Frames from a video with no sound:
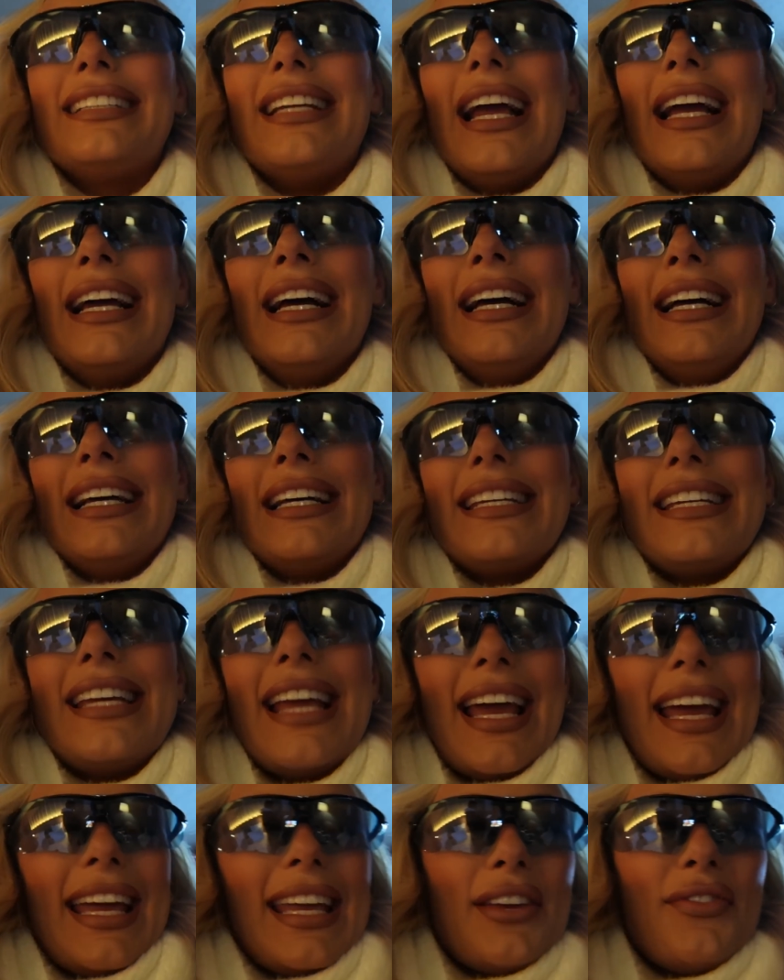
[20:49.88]
Yeah,
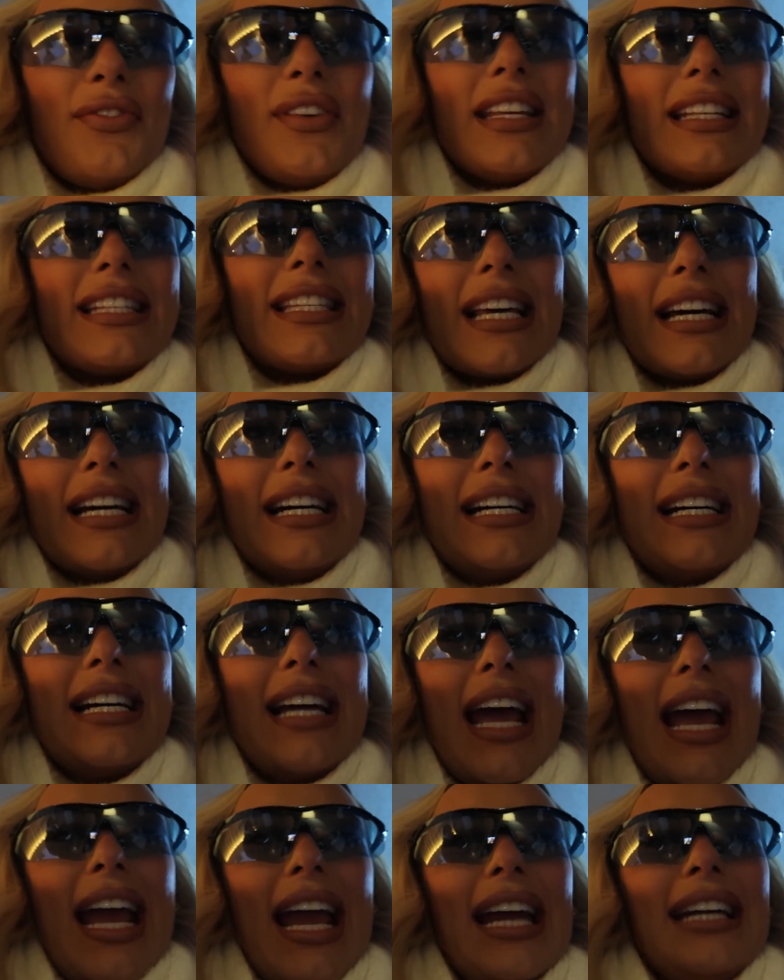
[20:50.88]
yeah, if it's
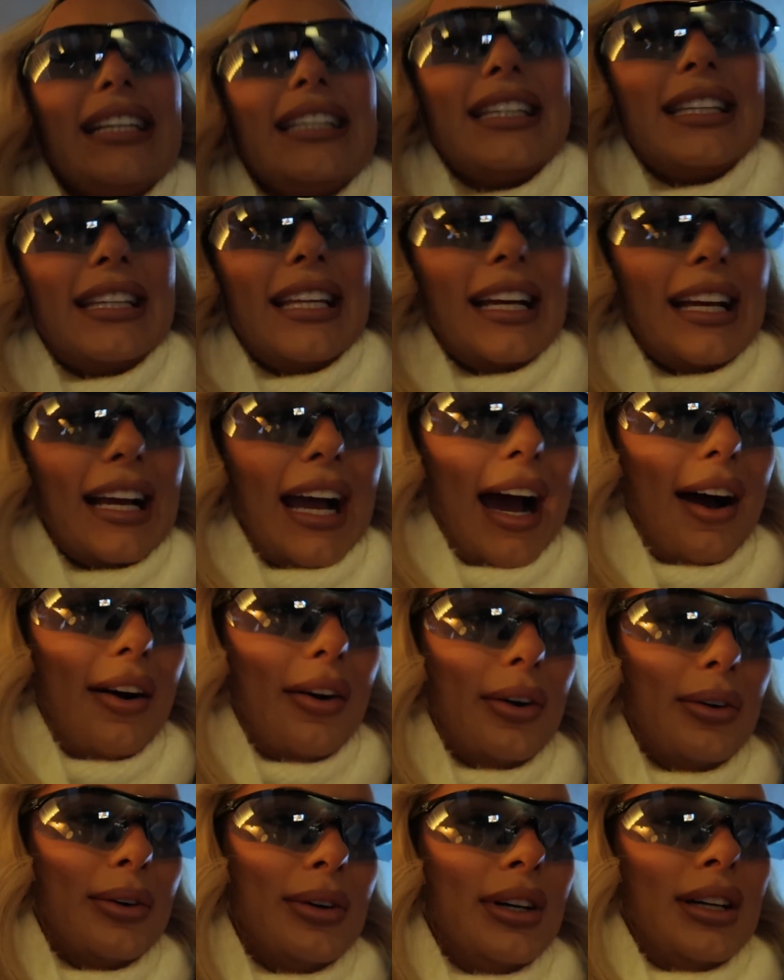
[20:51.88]
anything
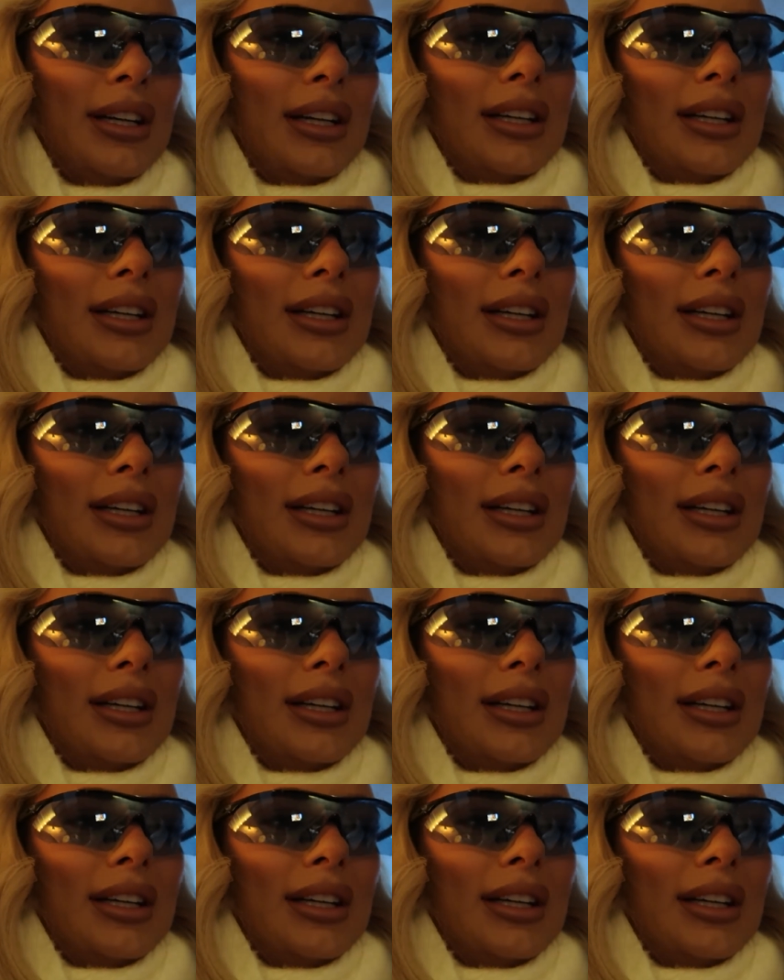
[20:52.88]
how...